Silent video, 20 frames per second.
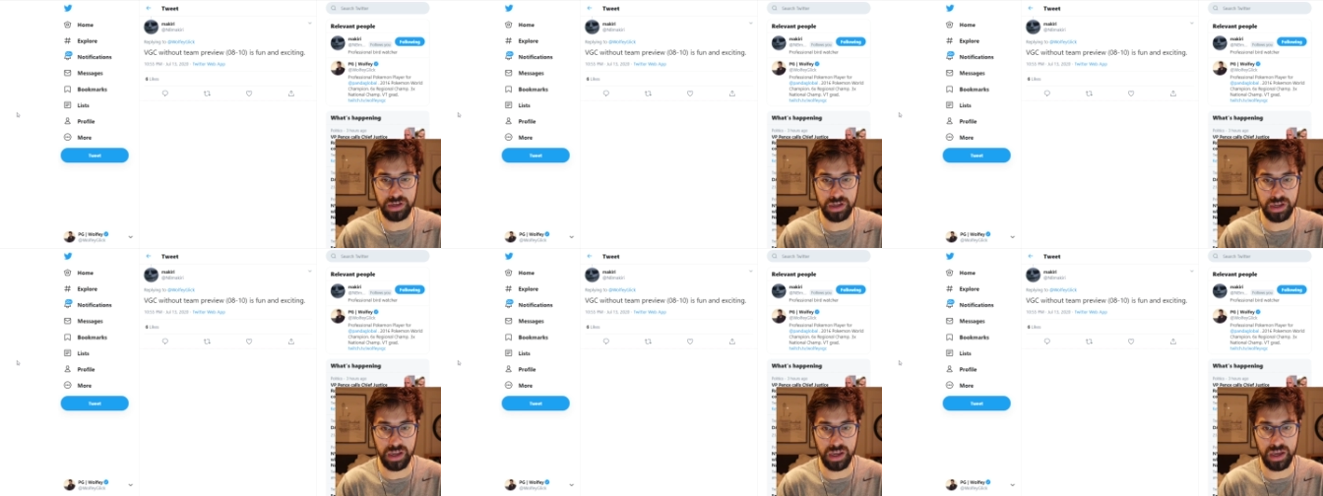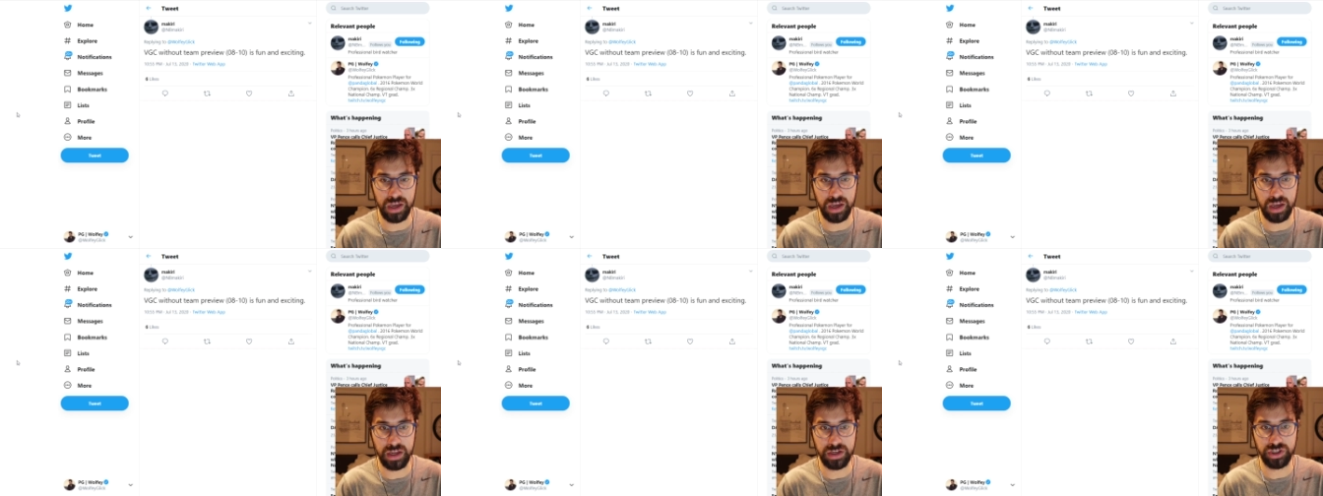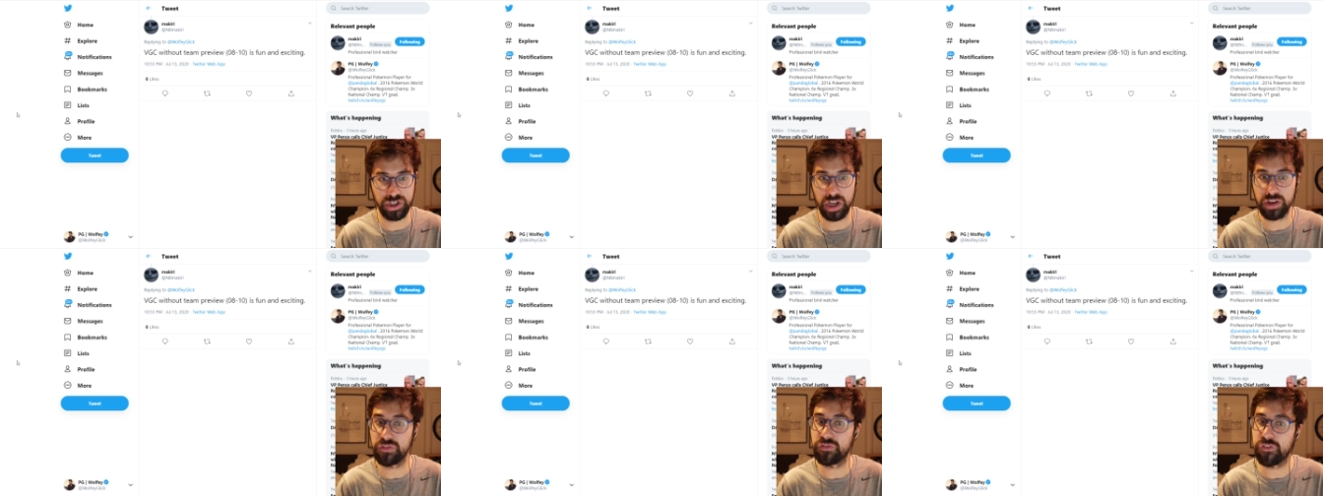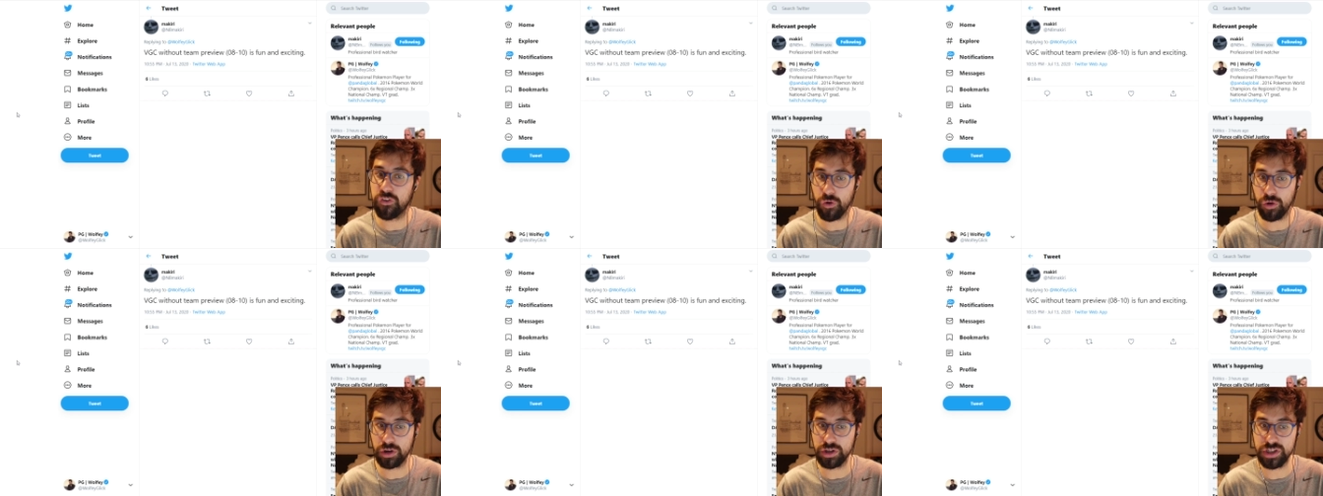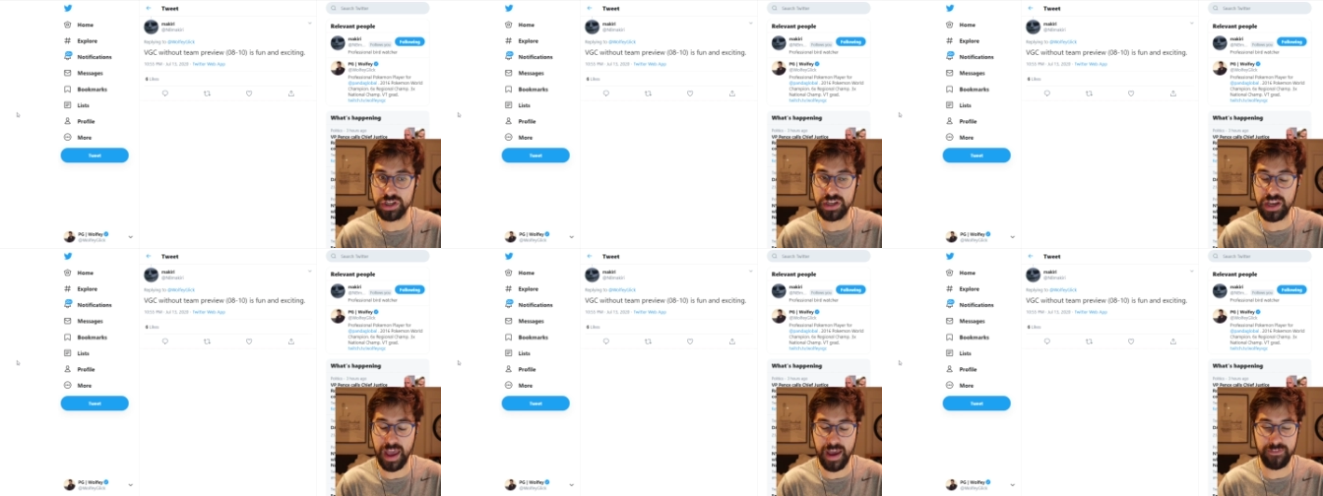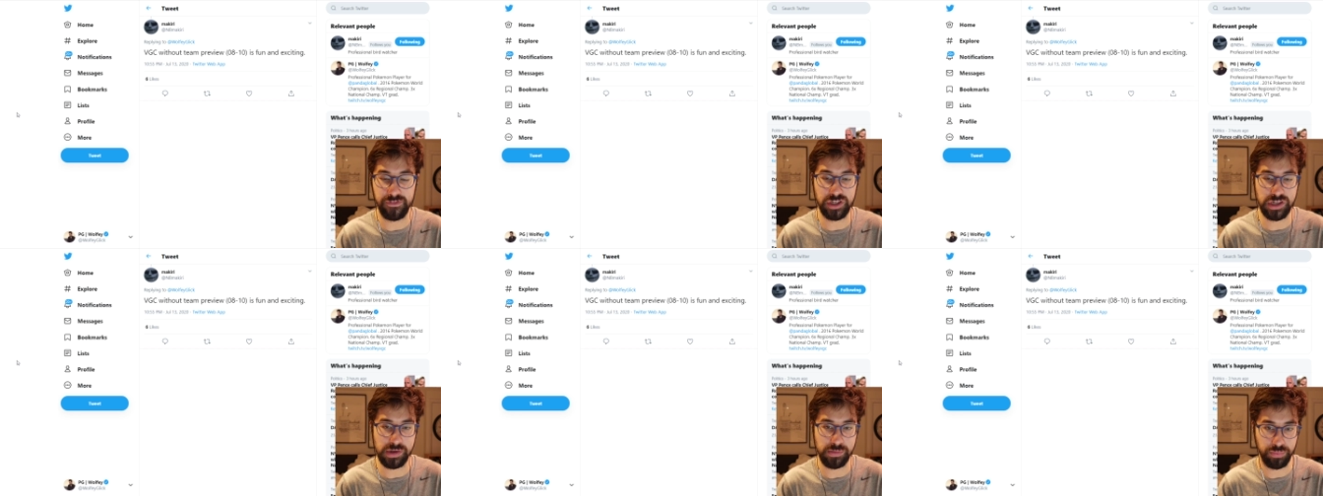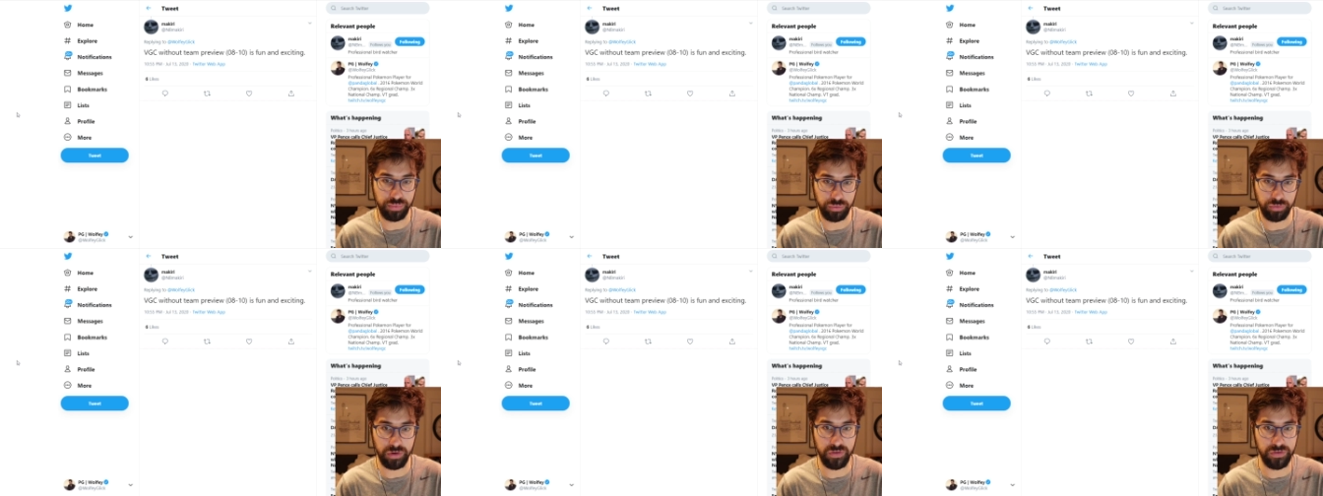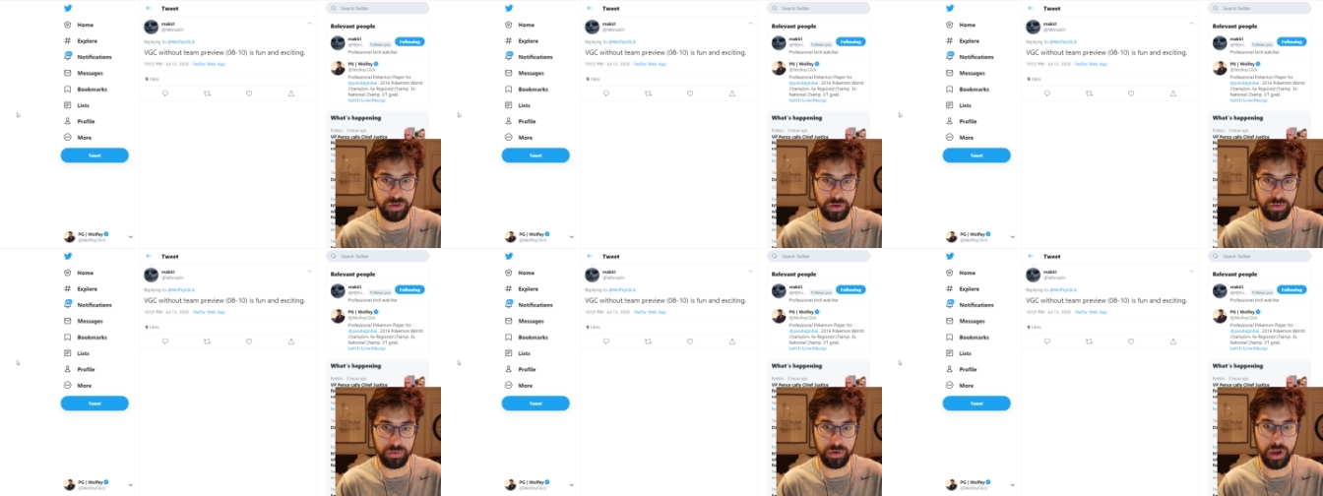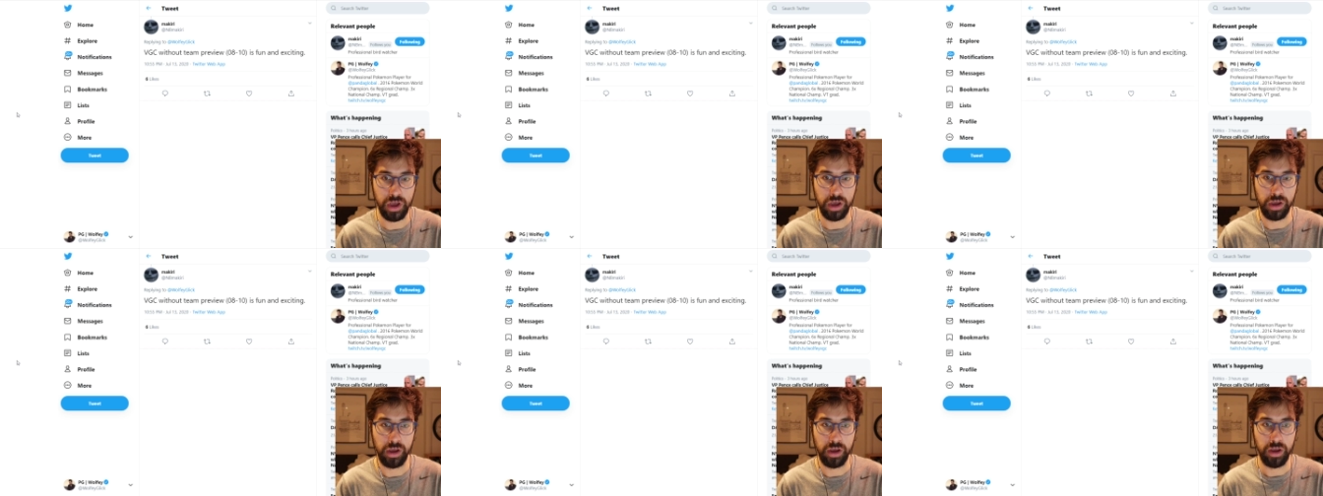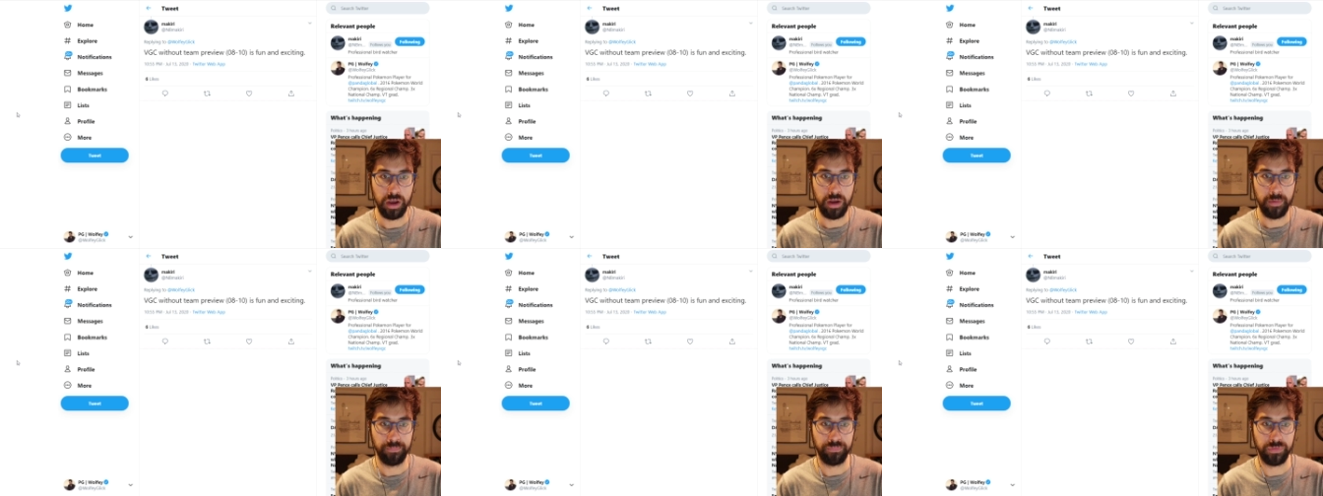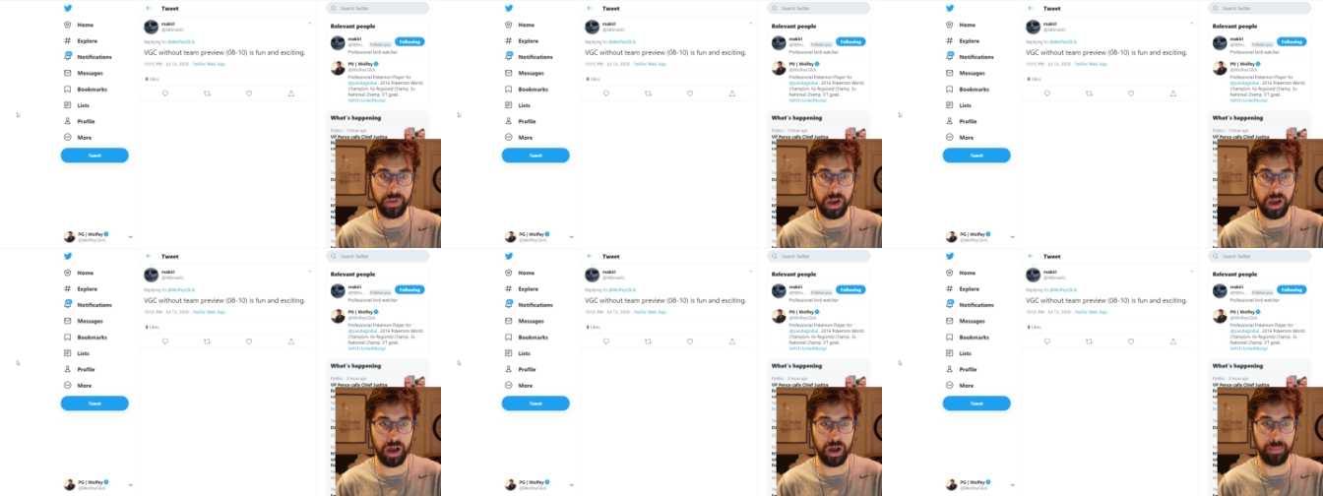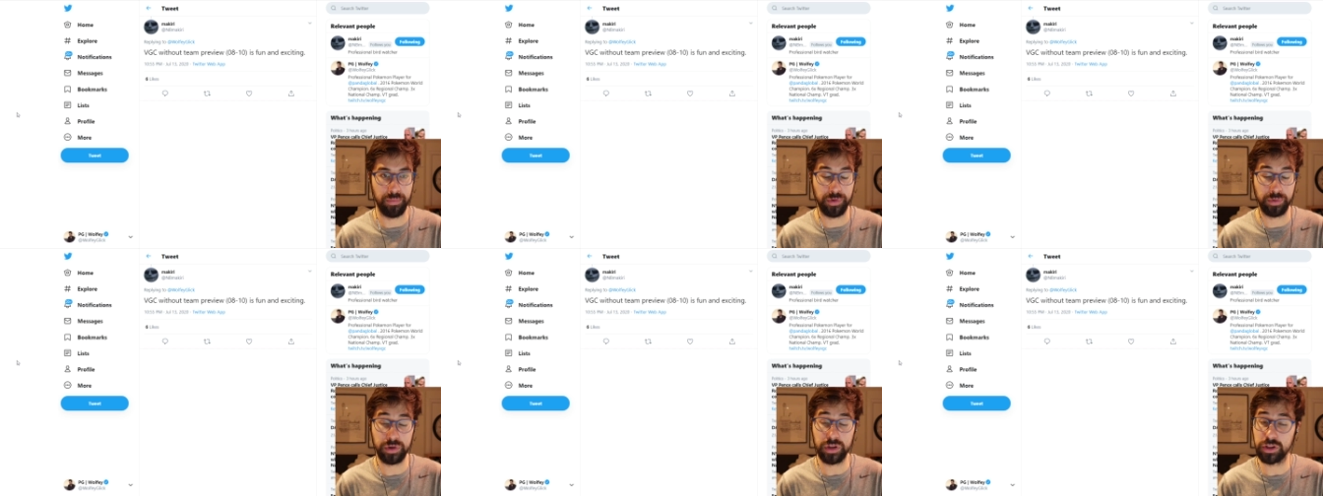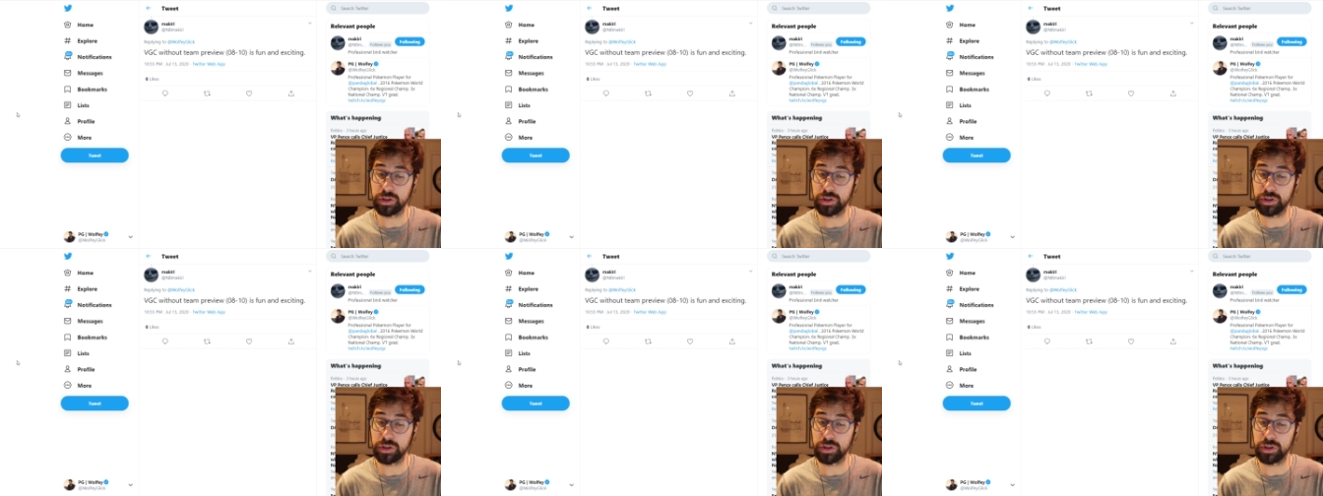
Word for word: uh, in Gen 4 didn't have Team Preview, um, there were